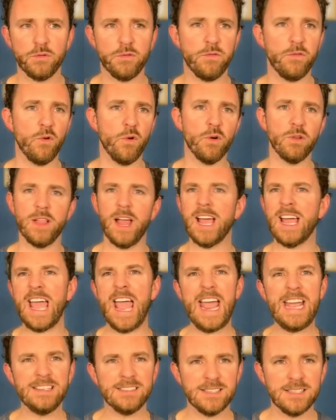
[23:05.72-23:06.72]
for like
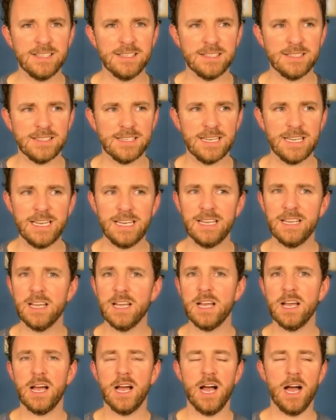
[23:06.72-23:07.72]
ACC
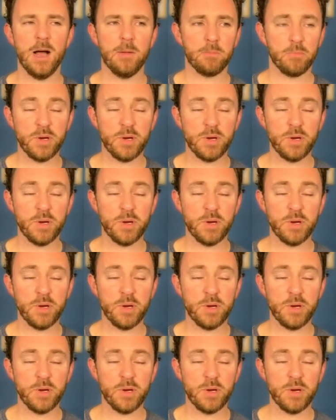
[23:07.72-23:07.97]
um,